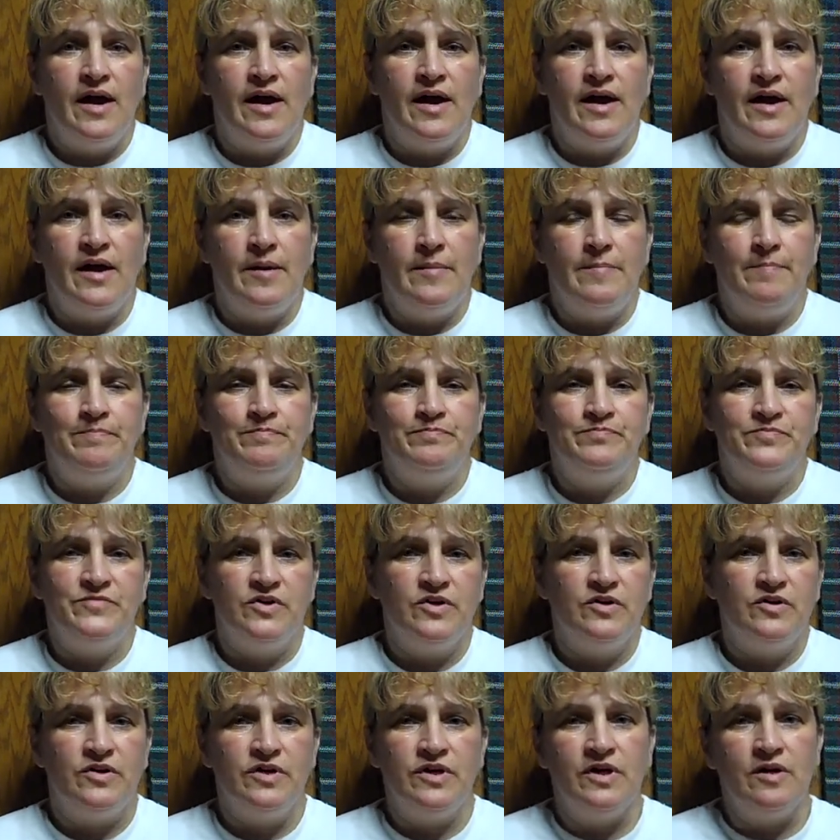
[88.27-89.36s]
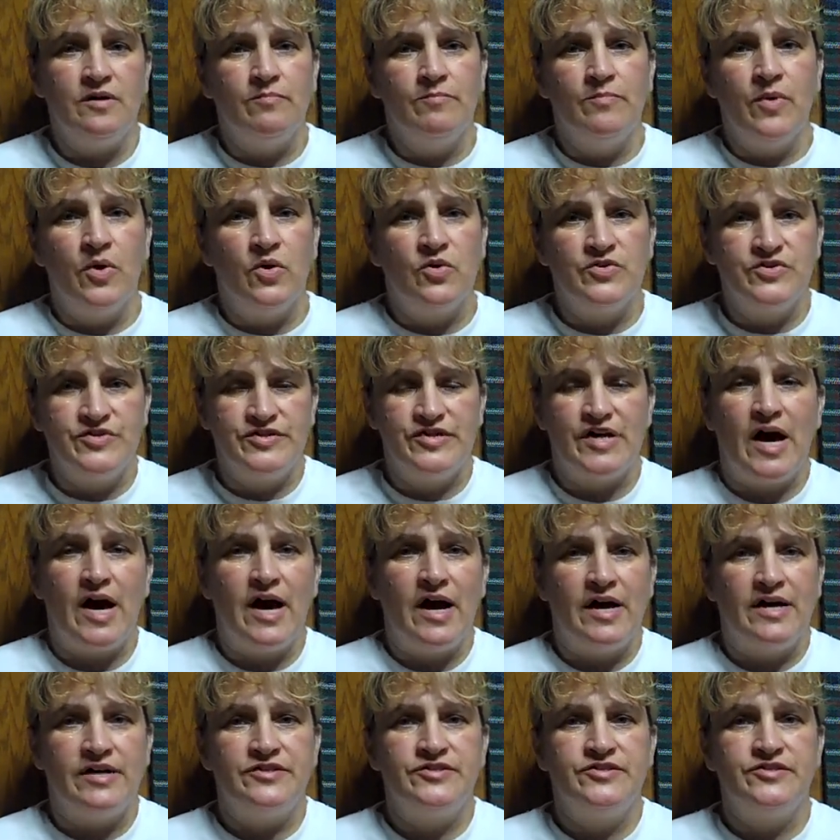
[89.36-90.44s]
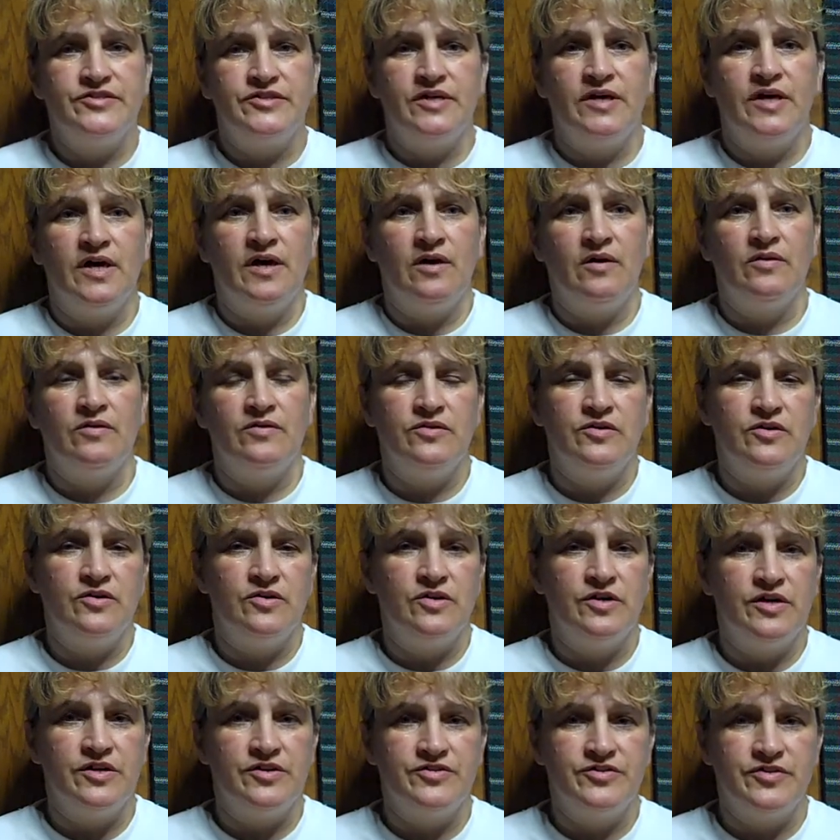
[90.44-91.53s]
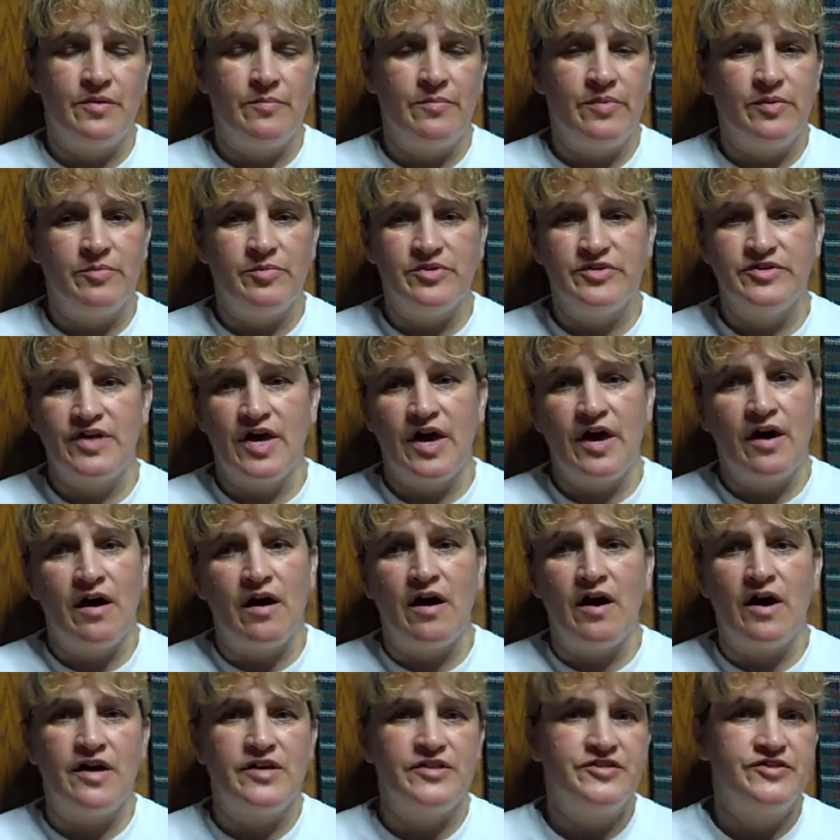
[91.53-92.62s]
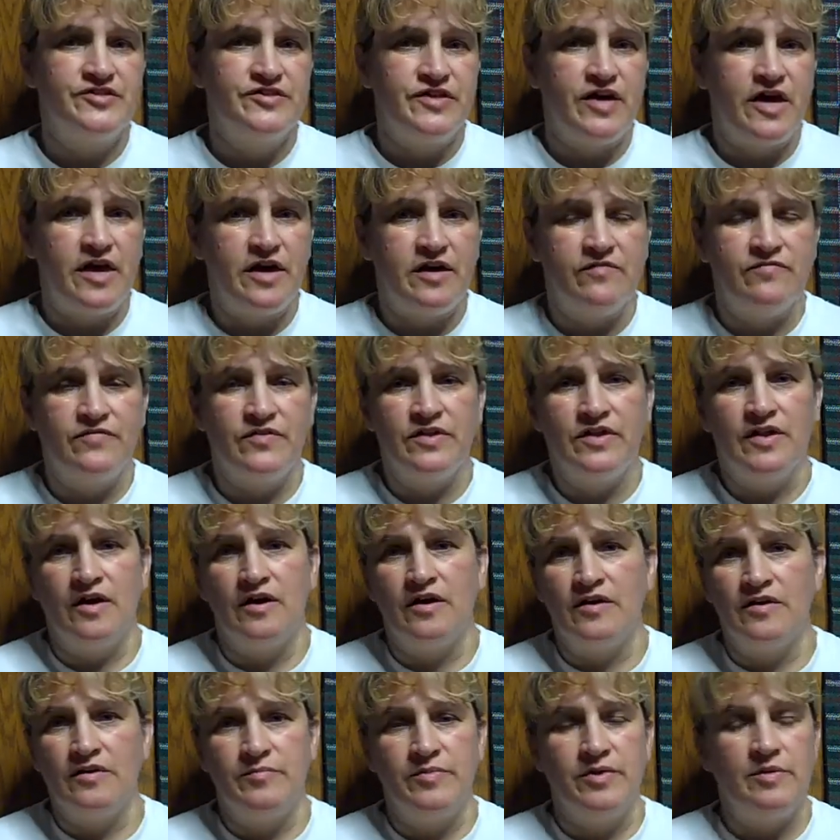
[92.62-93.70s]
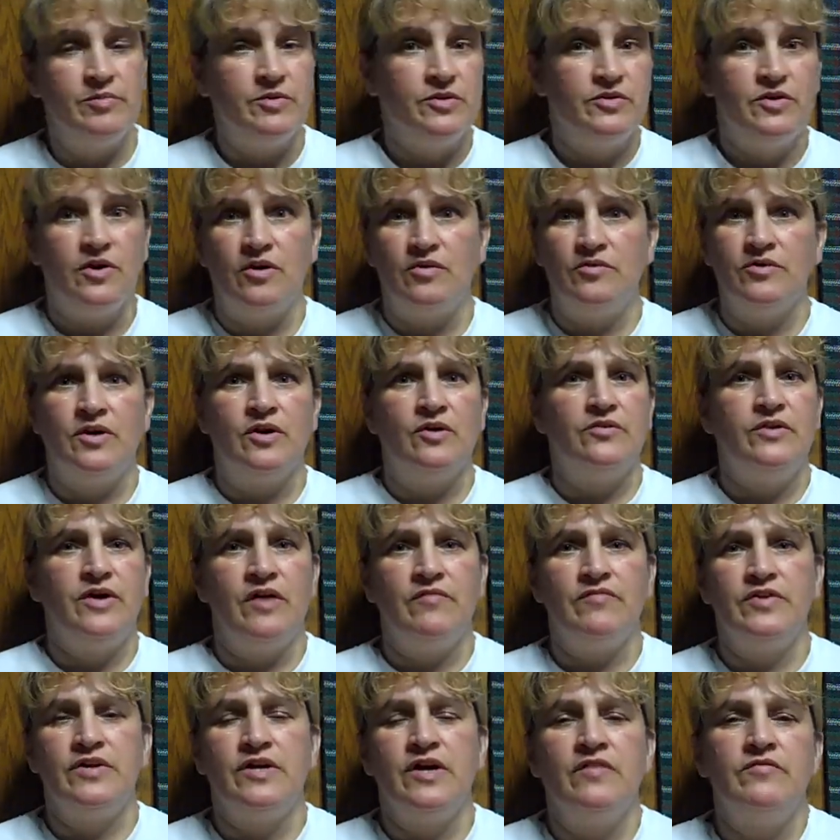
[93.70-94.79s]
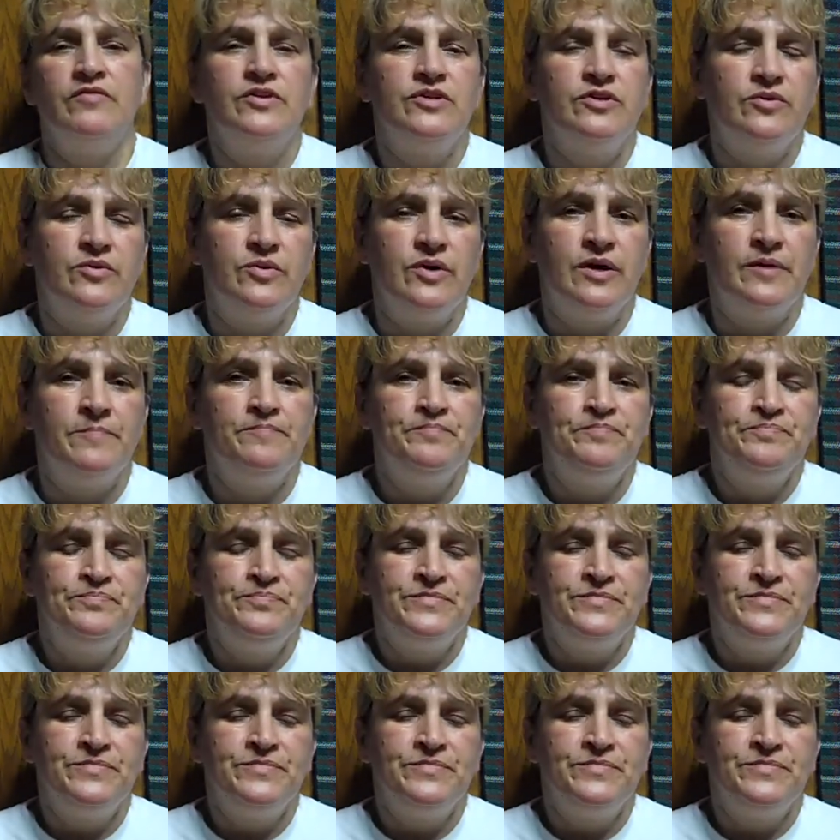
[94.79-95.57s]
And you'll hear both sides. You'll hear some people say, oh, it's safe, and then other people, no, never do it.